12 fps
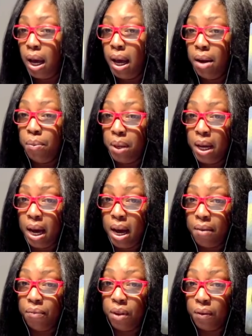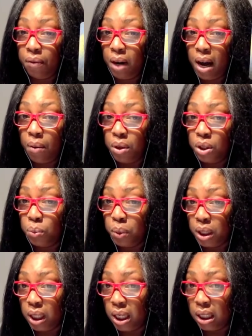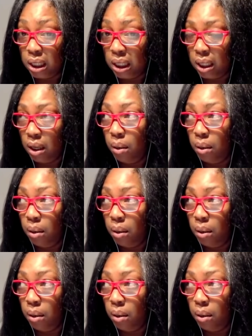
and we have the flowers, which is